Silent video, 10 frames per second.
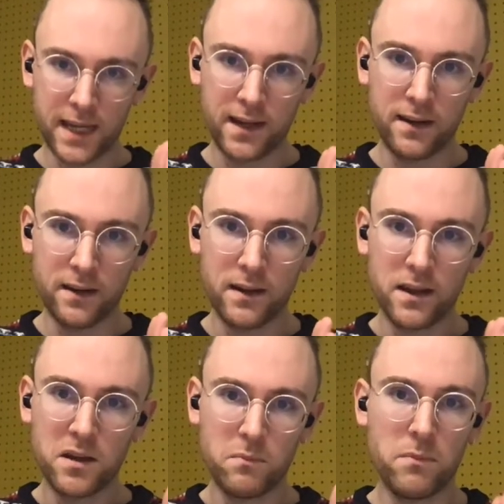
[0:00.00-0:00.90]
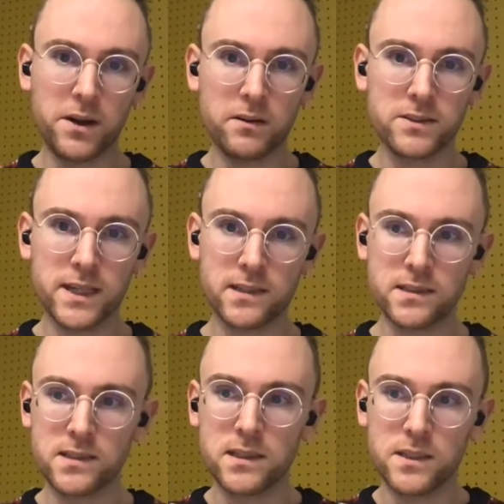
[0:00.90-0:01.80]
in
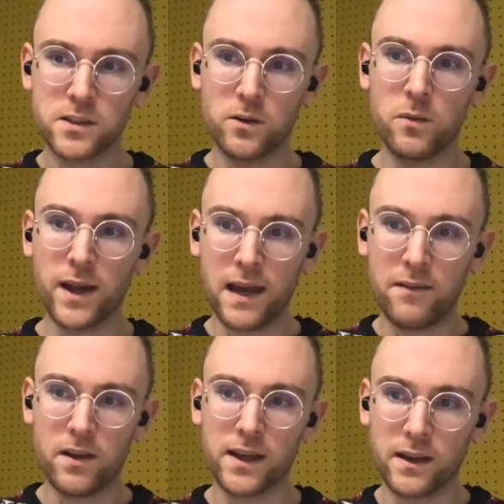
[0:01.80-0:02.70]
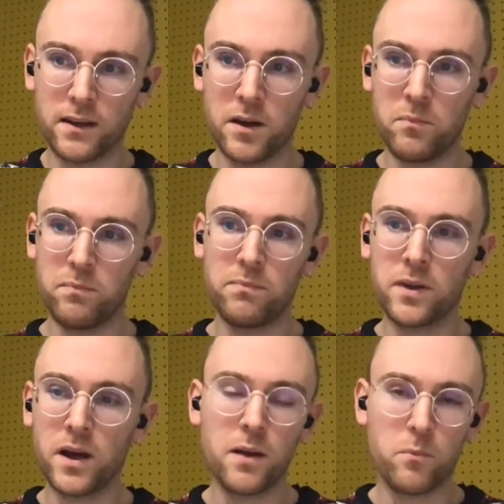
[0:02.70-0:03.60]
microseconds. So you might have like a, a
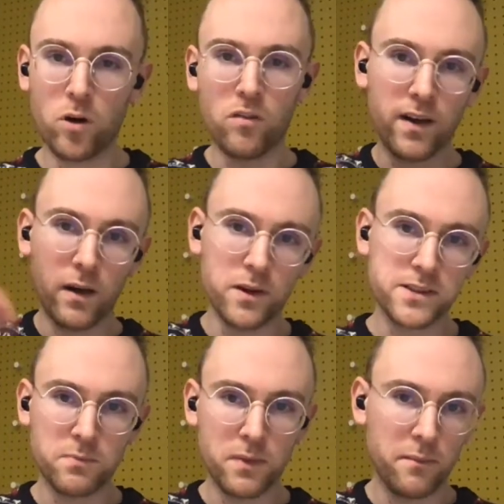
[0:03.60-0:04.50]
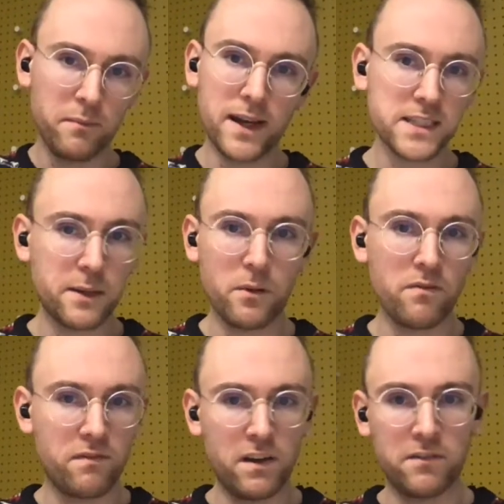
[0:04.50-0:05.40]
time profile which might last
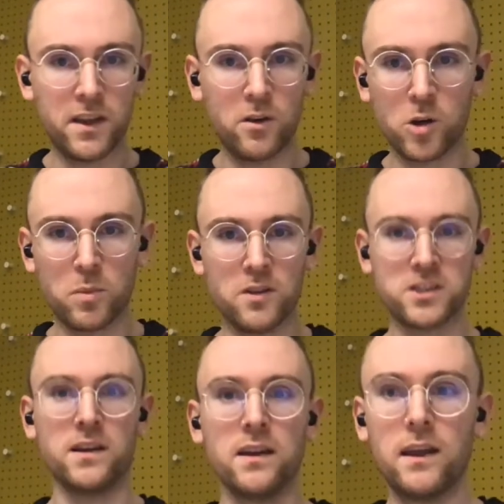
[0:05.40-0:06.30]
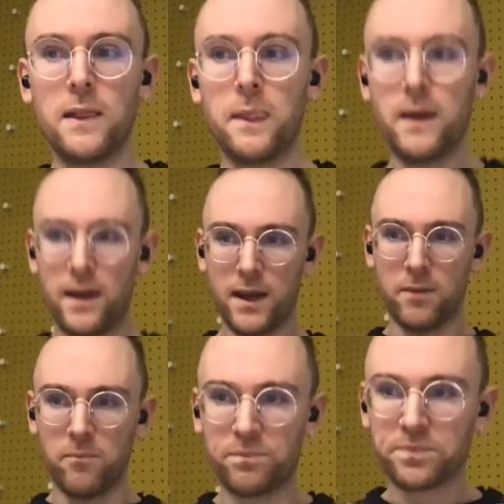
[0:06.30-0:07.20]
anywhere from 50 to a couple hundred
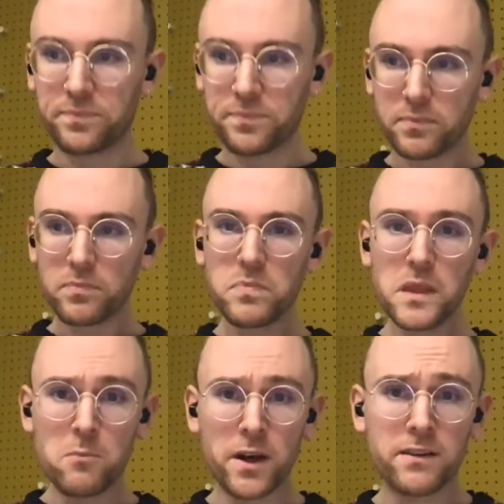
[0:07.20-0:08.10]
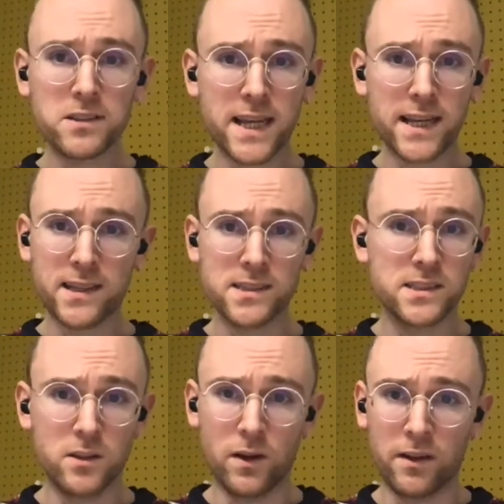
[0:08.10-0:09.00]
um, microseconds.
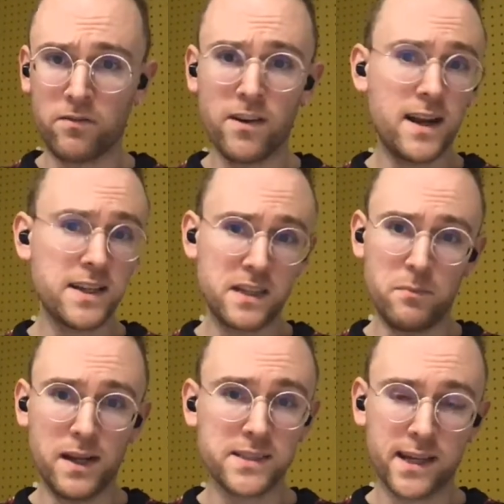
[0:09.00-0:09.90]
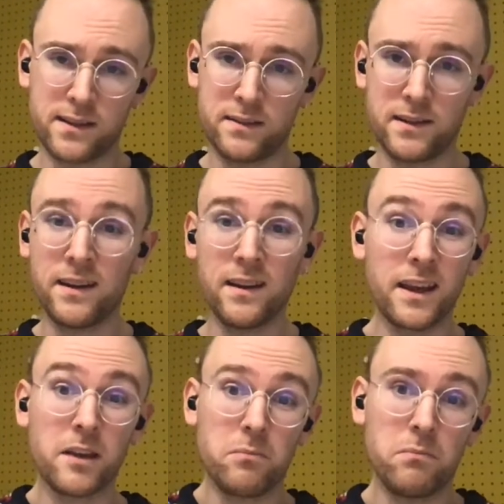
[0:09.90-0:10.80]
So like far less than a millisecond, and
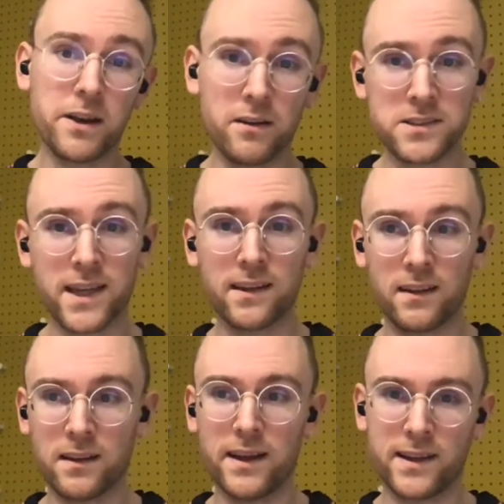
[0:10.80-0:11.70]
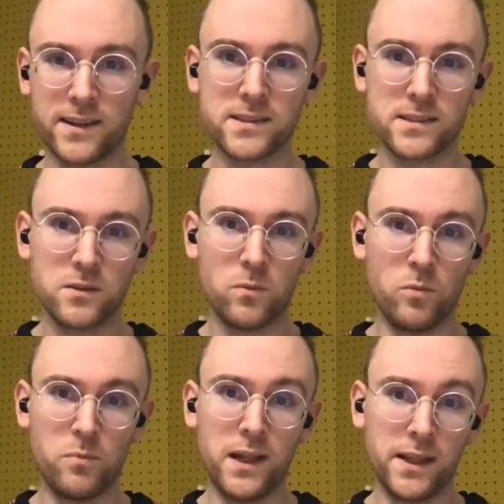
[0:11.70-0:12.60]
like microsecond like is
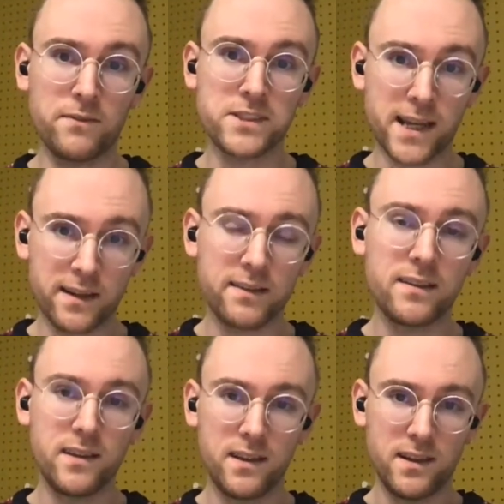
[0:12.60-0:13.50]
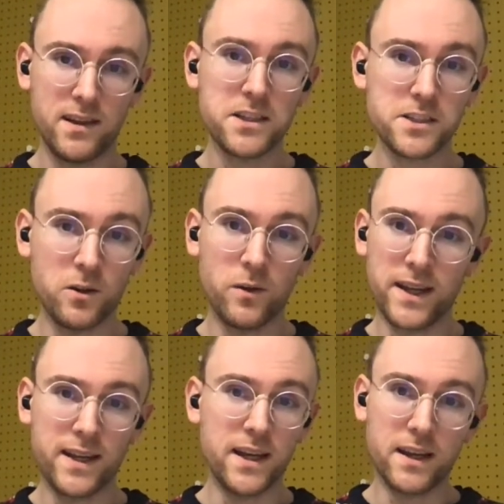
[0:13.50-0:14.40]
one millionth of a second. So
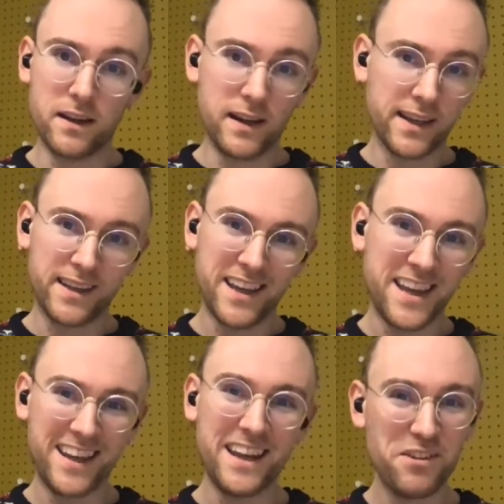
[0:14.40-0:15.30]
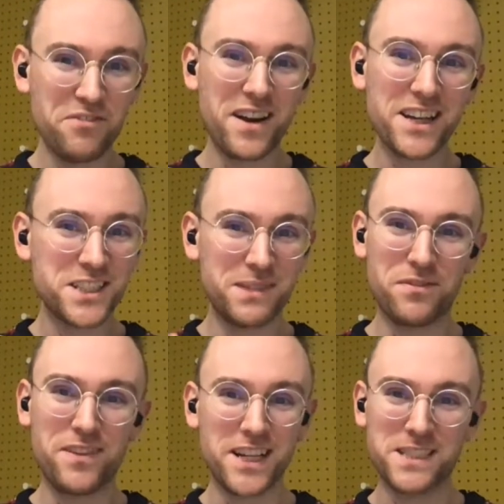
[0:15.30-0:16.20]
in a like in a fraction
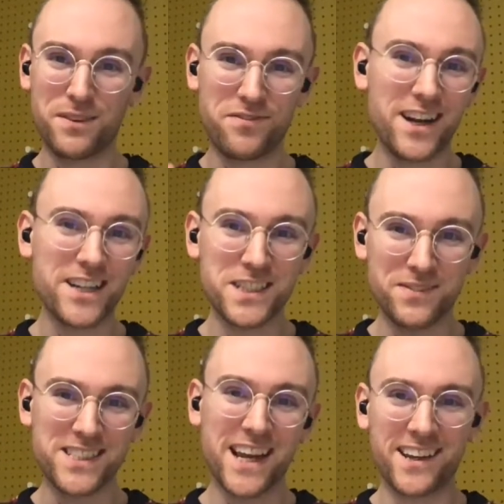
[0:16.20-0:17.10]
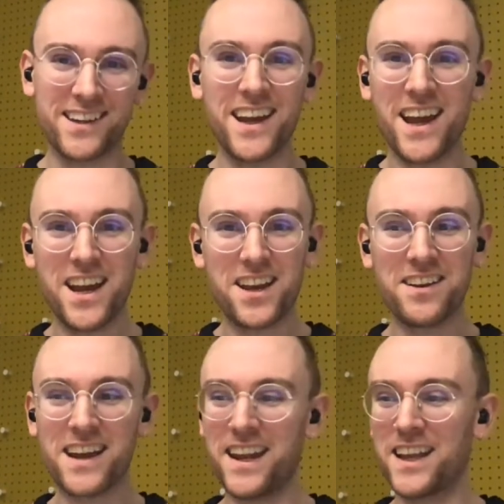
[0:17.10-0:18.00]
of a fraction of a fraction of a second,
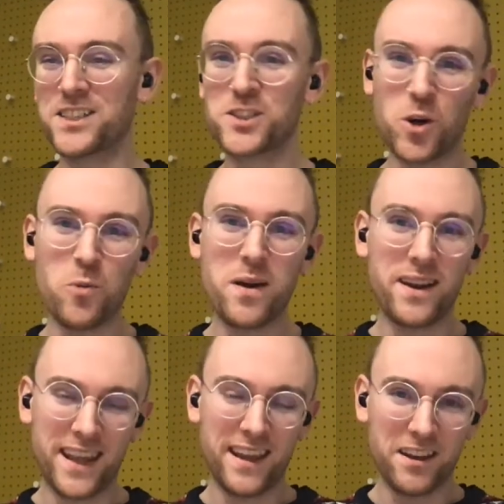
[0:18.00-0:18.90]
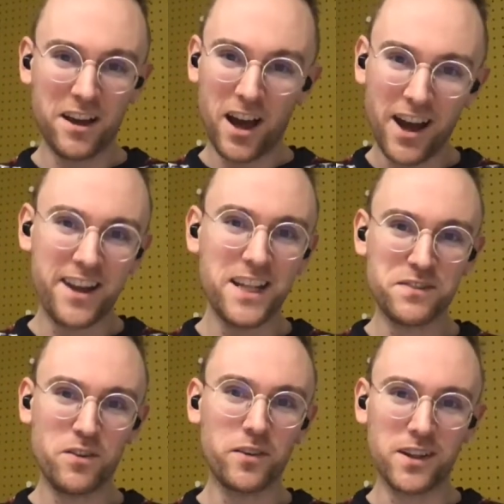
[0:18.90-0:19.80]
you're getting so many high
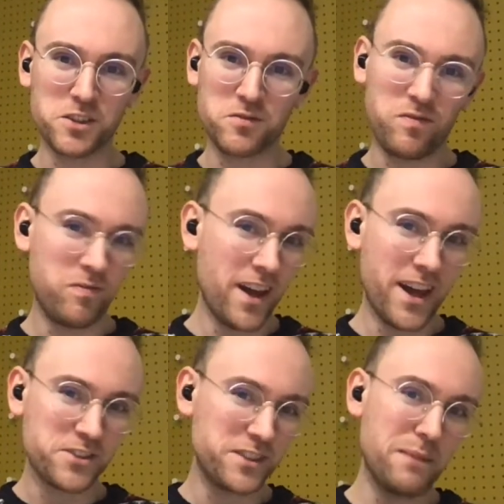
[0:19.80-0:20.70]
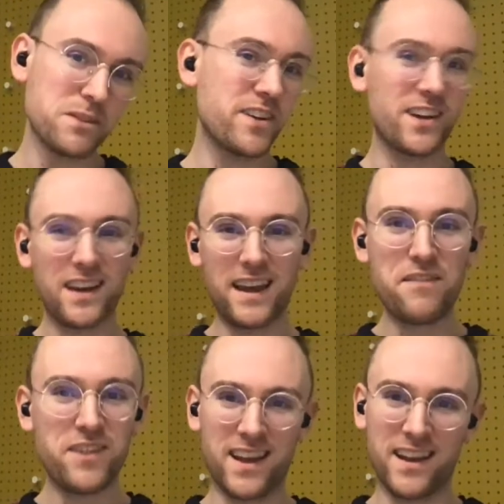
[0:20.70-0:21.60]
energy photons just flying through the atmosphere
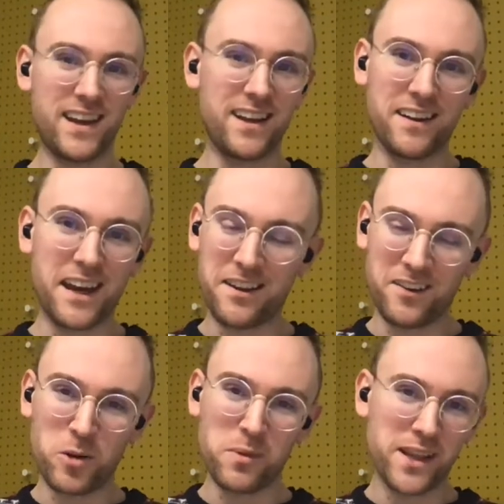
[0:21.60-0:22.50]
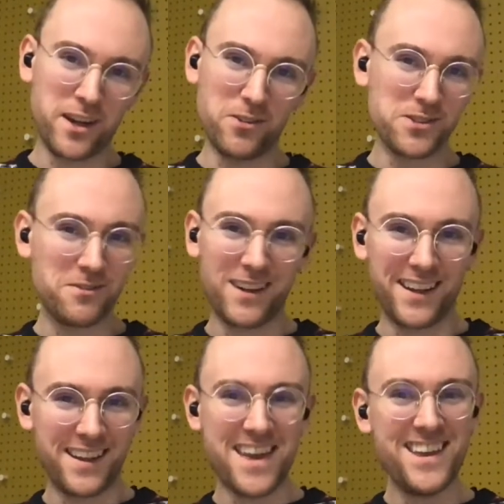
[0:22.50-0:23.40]
every day, and, uh, and nobody knows really.